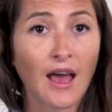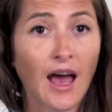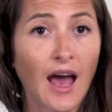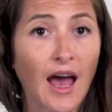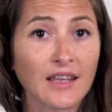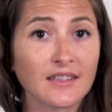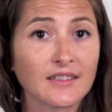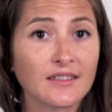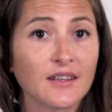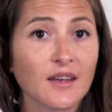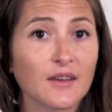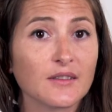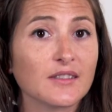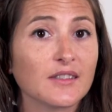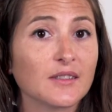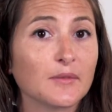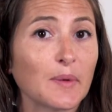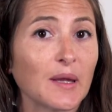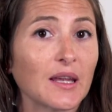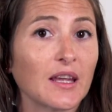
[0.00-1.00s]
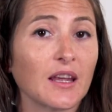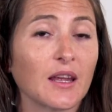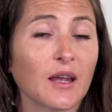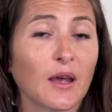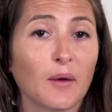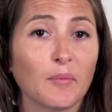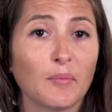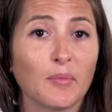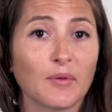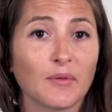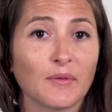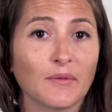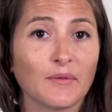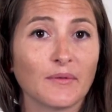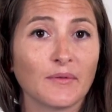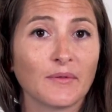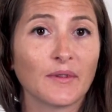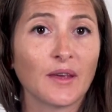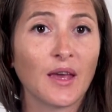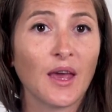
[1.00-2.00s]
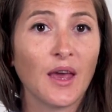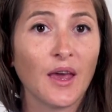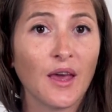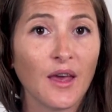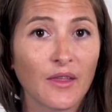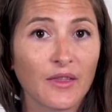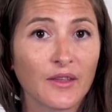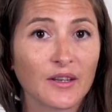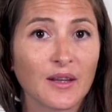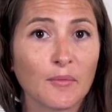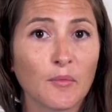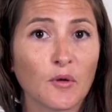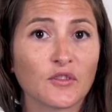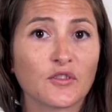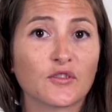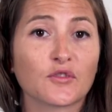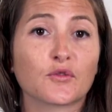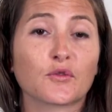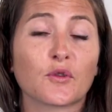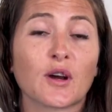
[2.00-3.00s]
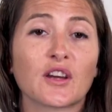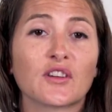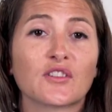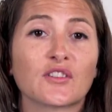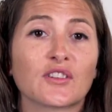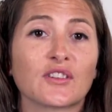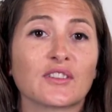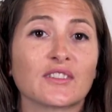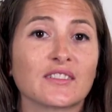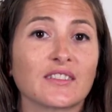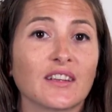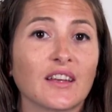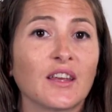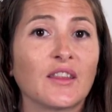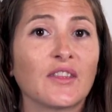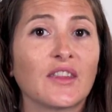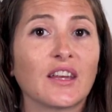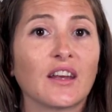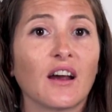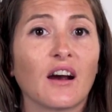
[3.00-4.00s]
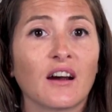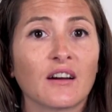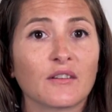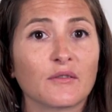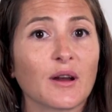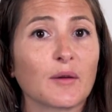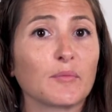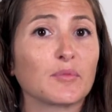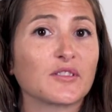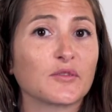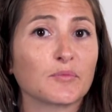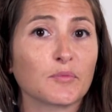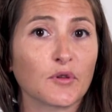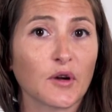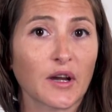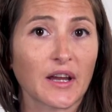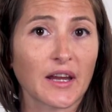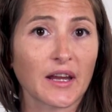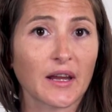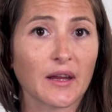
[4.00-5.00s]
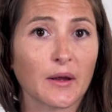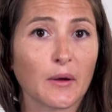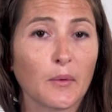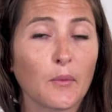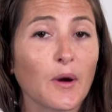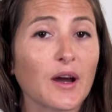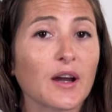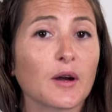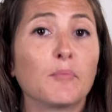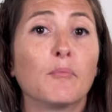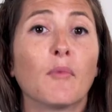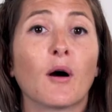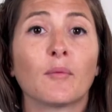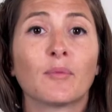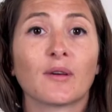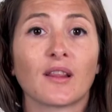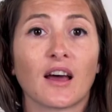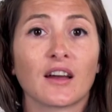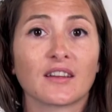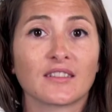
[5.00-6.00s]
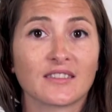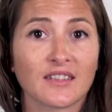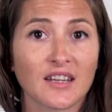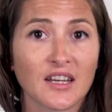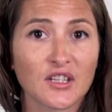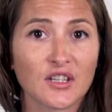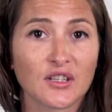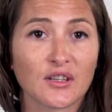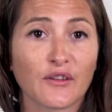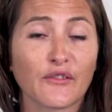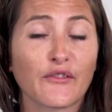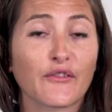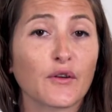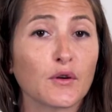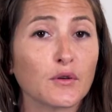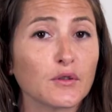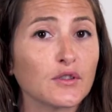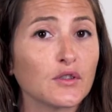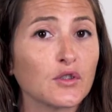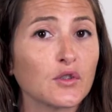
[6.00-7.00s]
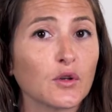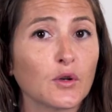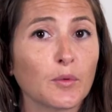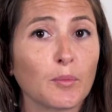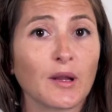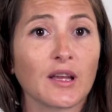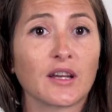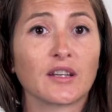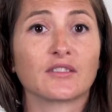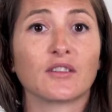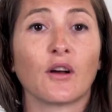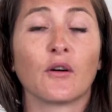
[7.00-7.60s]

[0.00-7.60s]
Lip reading: As does speaking up. The demonstrations in the Arab Spring, where mobilization first took place